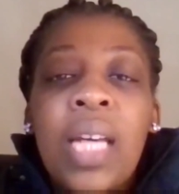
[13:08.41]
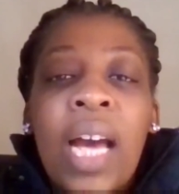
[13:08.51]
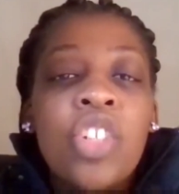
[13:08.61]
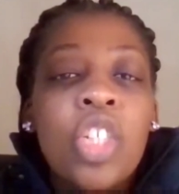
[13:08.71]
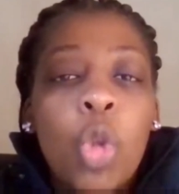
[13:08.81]
I
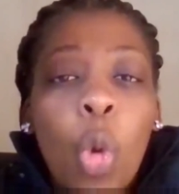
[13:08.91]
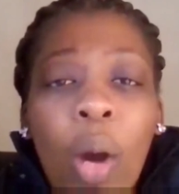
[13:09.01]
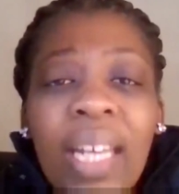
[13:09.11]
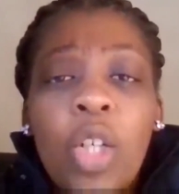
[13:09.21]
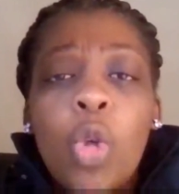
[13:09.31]
just know I
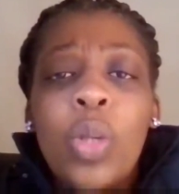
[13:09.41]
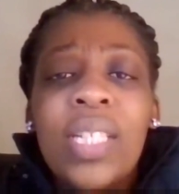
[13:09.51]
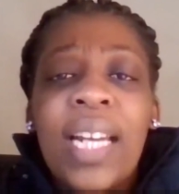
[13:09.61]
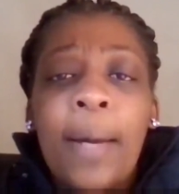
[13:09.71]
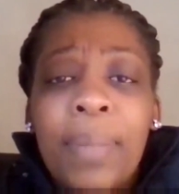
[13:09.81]
can do it
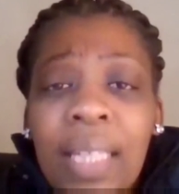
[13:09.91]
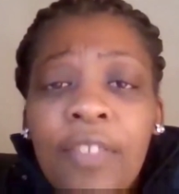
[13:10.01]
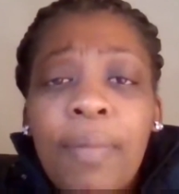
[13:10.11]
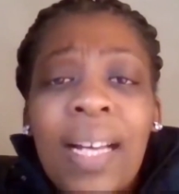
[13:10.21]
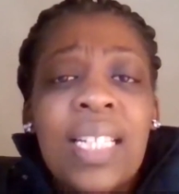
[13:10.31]
and I
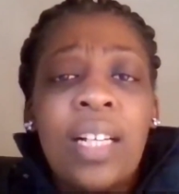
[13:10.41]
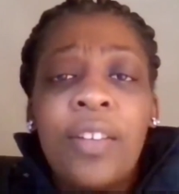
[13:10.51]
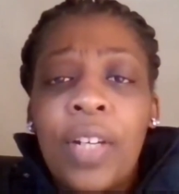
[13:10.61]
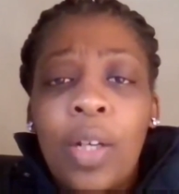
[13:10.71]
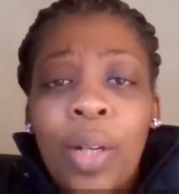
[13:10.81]
believe
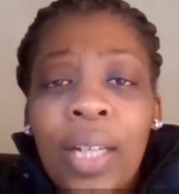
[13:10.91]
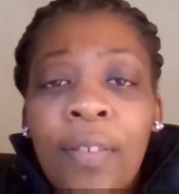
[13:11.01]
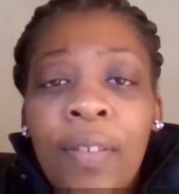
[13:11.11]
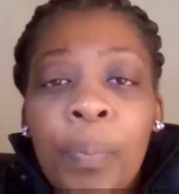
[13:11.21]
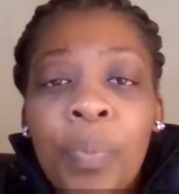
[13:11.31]
myself and
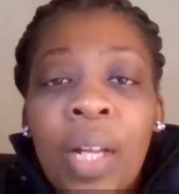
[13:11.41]
whatever.